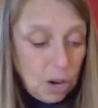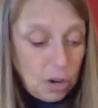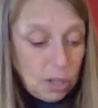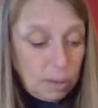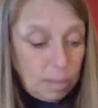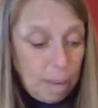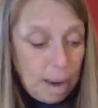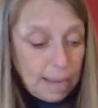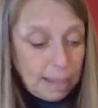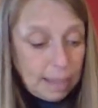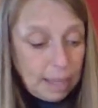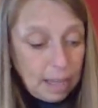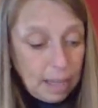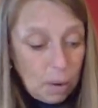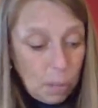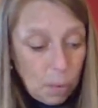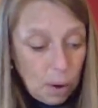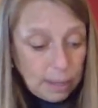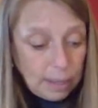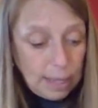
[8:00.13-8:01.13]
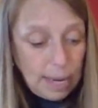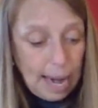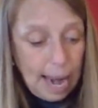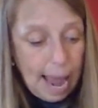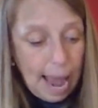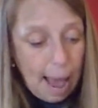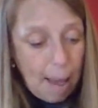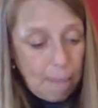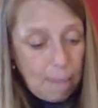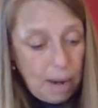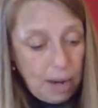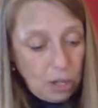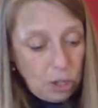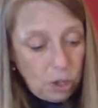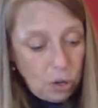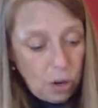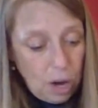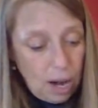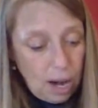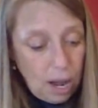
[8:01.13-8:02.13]
because basically what's going to happen is
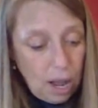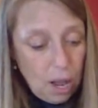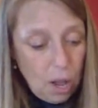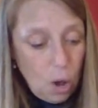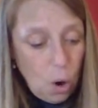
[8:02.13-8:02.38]
you're going to